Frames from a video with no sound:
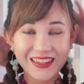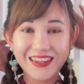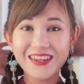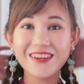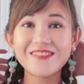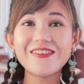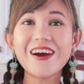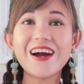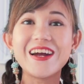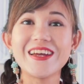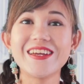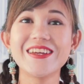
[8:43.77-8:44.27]

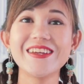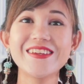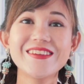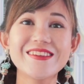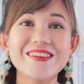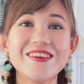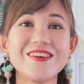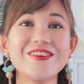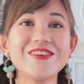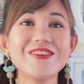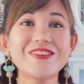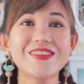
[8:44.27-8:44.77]
Right,
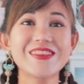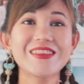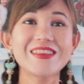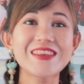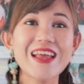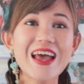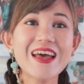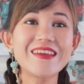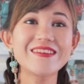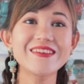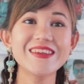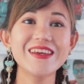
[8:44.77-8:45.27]
so
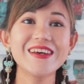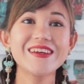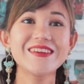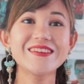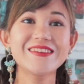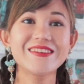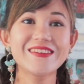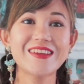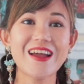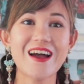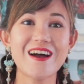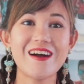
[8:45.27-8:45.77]
that's
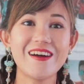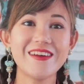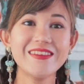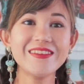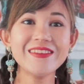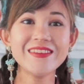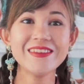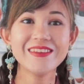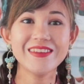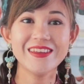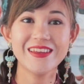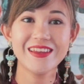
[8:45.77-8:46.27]
us done.